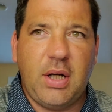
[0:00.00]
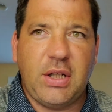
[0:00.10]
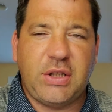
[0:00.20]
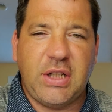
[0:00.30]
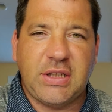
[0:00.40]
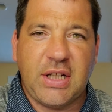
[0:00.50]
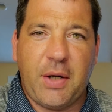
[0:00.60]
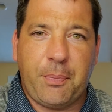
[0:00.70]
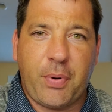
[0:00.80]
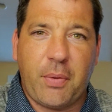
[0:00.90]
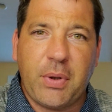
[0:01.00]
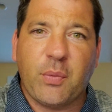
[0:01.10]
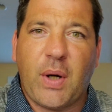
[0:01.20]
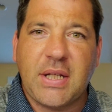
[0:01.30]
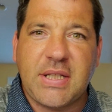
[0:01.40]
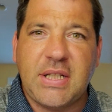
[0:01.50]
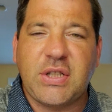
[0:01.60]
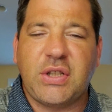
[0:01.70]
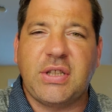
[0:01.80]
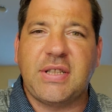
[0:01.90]
she's a permanent resident,
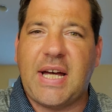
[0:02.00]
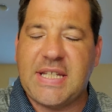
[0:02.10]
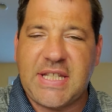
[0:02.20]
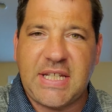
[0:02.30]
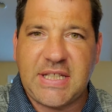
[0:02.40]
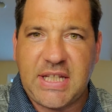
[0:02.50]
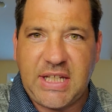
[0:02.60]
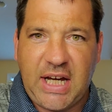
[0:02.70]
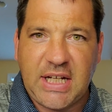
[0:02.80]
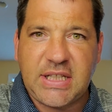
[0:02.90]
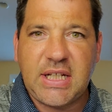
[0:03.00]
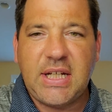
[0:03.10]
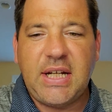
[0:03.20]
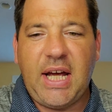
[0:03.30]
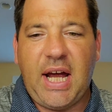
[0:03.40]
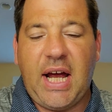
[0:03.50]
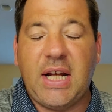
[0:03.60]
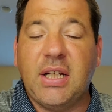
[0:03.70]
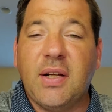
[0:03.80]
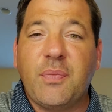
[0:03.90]
so she's not a citizen yet,
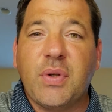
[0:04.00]
and